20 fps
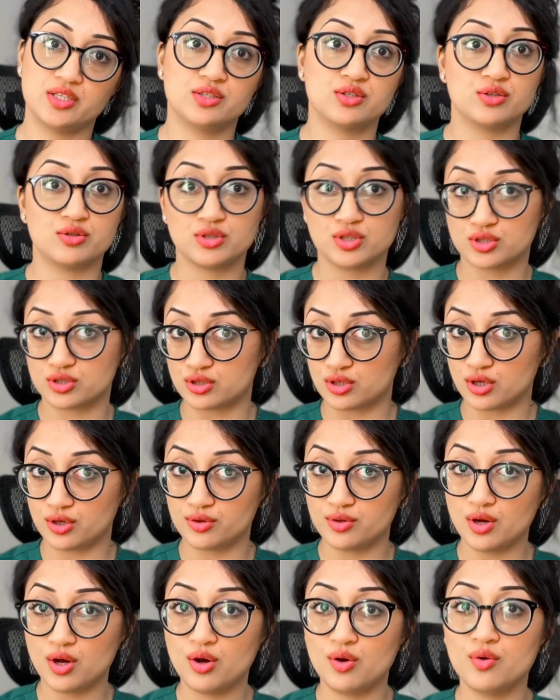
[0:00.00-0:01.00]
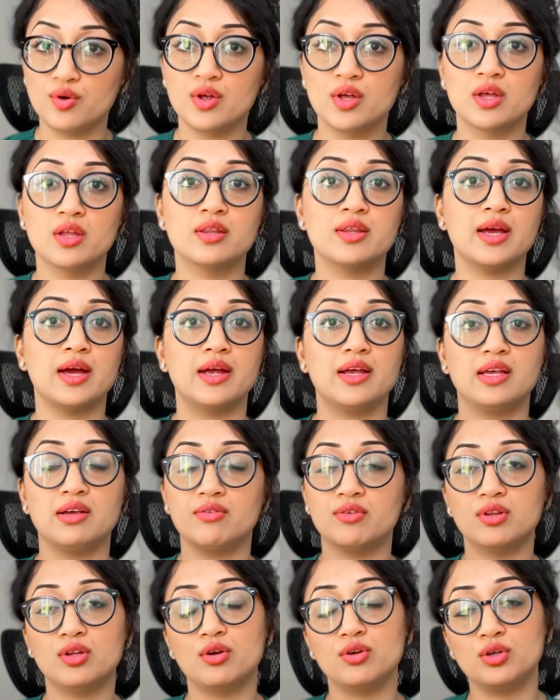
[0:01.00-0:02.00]
So just so you know that
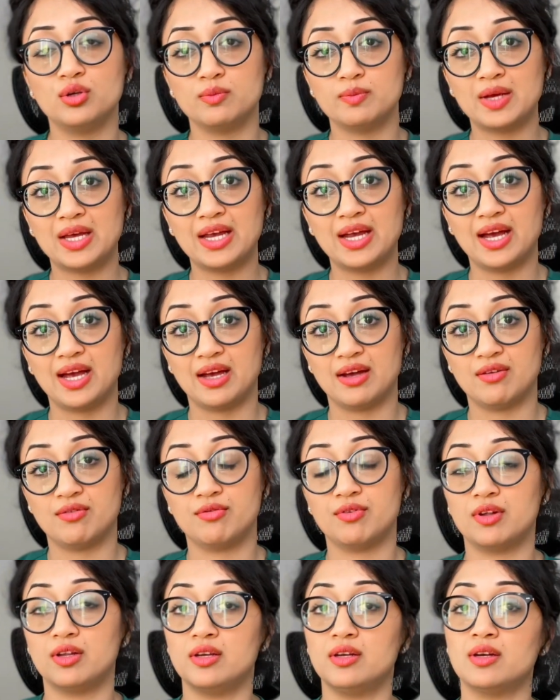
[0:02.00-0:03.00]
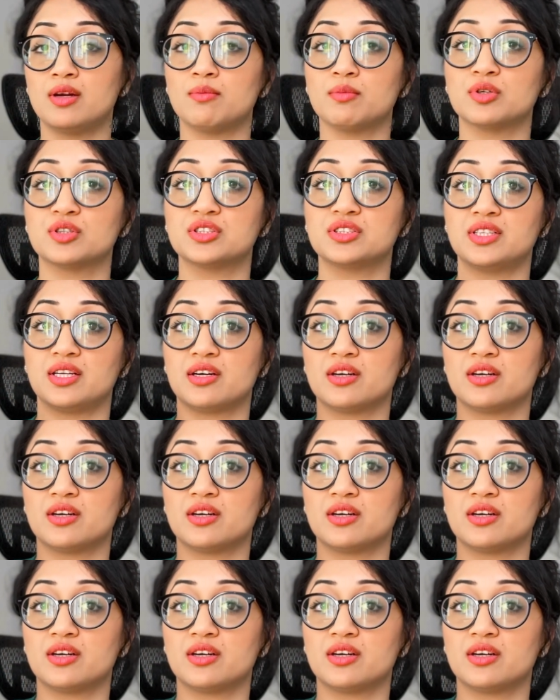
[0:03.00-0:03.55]
even though you may have numbers that are